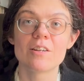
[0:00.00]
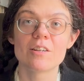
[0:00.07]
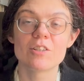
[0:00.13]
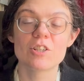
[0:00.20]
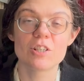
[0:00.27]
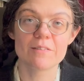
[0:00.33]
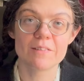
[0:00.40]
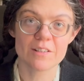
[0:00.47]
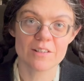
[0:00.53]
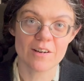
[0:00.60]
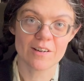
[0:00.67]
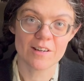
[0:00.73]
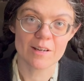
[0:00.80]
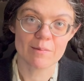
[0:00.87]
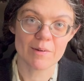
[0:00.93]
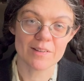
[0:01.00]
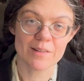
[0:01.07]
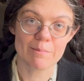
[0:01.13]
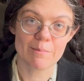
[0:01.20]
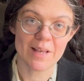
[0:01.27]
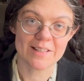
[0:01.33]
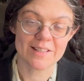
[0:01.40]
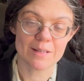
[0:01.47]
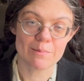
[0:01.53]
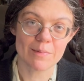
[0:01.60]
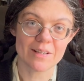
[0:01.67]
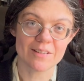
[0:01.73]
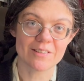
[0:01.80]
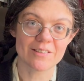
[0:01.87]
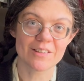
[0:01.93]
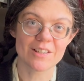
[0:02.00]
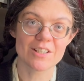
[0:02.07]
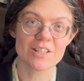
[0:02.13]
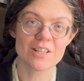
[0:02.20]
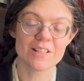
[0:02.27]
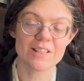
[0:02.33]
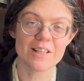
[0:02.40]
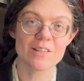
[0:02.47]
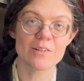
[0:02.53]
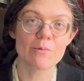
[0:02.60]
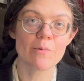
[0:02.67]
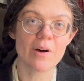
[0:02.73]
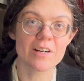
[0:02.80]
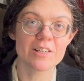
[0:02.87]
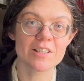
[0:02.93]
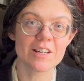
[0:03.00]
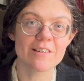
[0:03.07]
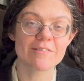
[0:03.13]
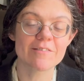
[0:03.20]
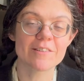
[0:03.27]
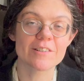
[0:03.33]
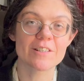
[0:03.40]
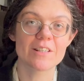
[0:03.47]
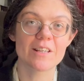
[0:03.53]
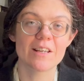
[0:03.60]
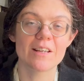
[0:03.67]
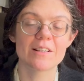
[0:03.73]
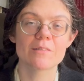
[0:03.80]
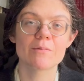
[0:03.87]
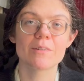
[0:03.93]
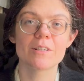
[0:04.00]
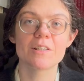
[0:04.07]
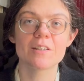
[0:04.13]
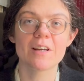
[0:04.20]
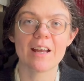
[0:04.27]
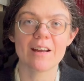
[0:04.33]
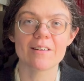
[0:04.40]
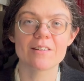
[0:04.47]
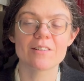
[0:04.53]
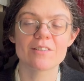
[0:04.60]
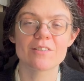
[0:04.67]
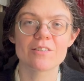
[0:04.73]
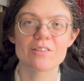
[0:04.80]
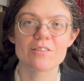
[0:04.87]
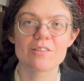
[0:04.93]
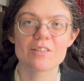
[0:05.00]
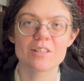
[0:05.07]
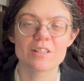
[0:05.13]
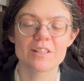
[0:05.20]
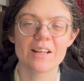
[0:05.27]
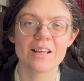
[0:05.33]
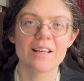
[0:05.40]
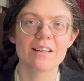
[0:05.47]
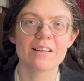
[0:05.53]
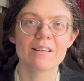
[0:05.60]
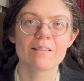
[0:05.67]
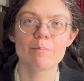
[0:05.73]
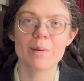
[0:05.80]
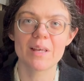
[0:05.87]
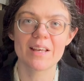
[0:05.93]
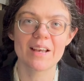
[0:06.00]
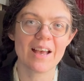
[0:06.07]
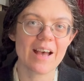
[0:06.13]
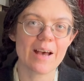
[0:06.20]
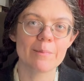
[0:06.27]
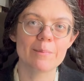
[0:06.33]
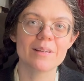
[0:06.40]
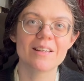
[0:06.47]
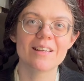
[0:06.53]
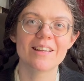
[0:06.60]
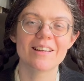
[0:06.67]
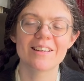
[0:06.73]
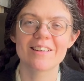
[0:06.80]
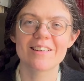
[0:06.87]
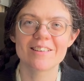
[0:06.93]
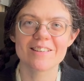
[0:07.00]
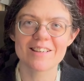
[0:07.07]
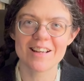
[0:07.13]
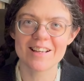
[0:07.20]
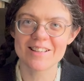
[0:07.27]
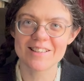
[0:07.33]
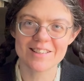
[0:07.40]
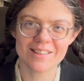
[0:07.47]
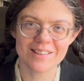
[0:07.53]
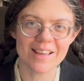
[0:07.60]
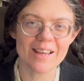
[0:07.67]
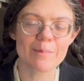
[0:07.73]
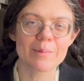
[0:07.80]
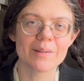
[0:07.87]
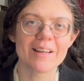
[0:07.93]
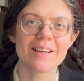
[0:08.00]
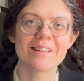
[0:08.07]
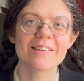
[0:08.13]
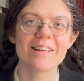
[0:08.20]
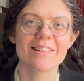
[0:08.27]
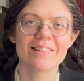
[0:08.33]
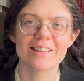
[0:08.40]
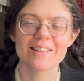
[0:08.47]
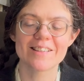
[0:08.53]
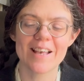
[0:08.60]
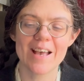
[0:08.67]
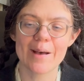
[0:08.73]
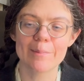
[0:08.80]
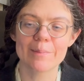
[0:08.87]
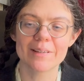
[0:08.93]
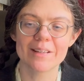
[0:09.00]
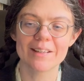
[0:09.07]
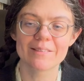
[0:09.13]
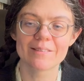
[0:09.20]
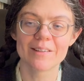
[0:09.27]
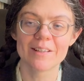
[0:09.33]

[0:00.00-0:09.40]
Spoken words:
she was talking about the messy middle, and she said to watch out for scenes where your characters are just like being happy, getting a good night's sleep, like nothing is happening,